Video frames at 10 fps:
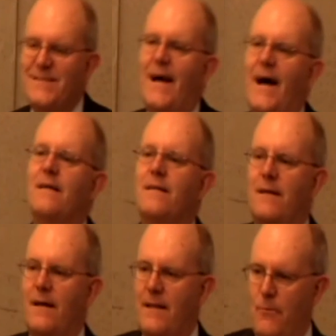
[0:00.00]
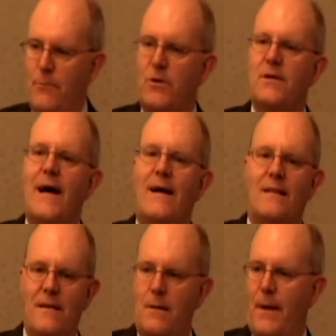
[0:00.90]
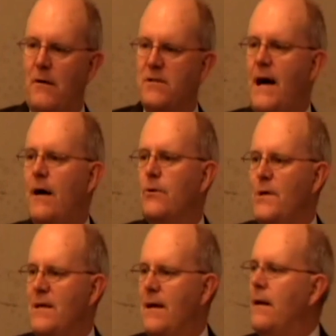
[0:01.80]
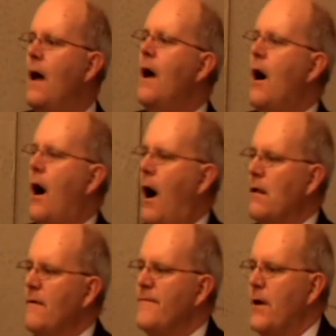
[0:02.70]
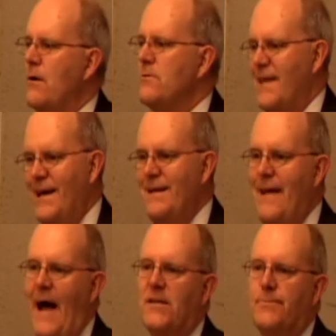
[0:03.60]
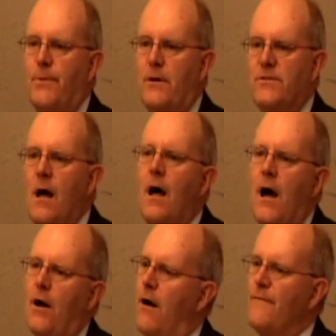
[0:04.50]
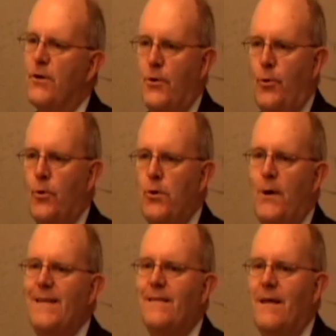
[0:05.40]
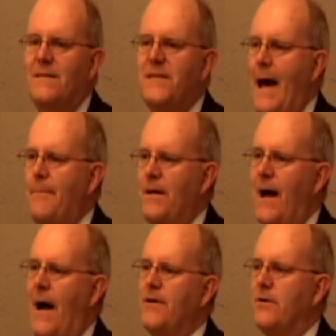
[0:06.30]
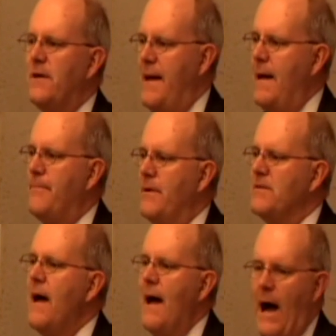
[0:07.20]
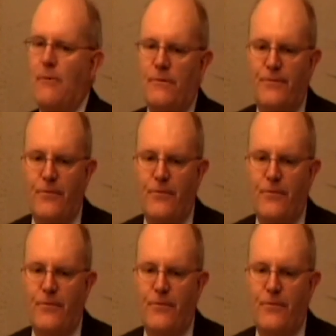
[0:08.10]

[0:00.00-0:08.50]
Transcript: the kind of thing that we really got to think about, is how do we get all of those hidden experts and all of the cool, great things happening on your campus out in